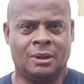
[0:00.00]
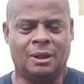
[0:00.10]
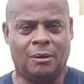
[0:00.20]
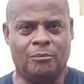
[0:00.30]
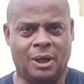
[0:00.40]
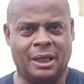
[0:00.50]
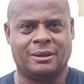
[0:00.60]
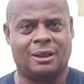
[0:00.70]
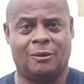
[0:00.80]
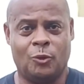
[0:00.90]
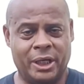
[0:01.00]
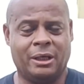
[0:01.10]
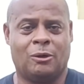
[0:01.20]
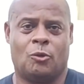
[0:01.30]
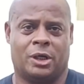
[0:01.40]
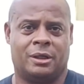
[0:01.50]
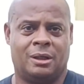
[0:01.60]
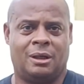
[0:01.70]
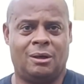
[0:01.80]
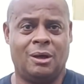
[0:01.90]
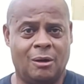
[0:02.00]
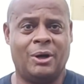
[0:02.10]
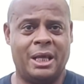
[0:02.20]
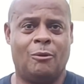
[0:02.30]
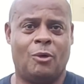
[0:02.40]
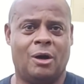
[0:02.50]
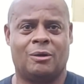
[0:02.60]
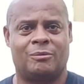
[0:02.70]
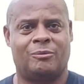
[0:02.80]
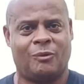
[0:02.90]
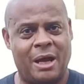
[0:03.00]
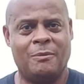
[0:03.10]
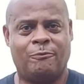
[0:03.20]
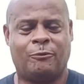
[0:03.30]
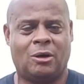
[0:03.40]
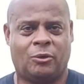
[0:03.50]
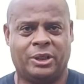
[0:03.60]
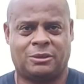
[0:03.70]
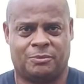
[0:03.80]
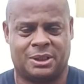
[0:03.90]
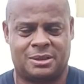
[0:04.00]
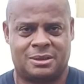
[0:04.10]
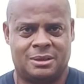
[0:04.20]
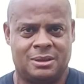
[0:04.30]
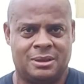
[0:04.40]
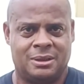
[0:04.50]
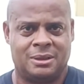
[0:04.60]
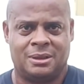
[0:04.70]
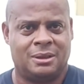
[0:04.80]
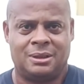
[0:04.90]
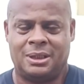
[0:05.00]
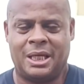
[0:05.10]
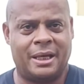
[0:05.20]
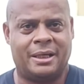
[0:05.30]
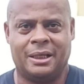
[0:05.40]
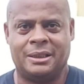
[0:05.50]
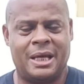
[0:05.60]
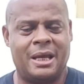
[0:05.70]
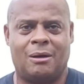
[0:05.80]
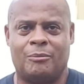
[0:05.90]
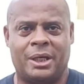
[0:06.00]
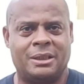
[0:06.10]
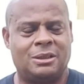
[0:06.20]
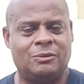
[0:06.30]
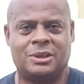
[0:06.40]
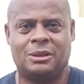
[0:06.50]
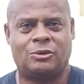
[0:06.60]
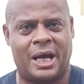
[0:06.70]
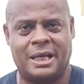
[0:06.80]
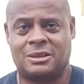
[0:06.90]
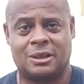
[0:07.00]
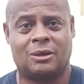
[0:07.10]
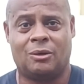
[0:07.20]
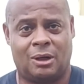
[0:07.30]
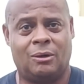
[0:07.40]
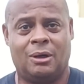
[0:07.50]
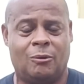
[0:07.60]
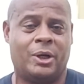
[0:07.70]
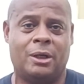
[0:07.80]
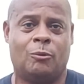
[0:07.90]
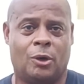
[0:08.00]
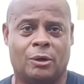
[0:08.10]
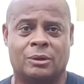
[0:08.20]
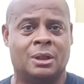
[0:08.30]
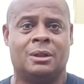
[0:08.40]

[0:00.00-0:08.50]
mother, a widower, on her way to work right before Christmas. She got gunned down, man. She was in a tricycle on her way to work.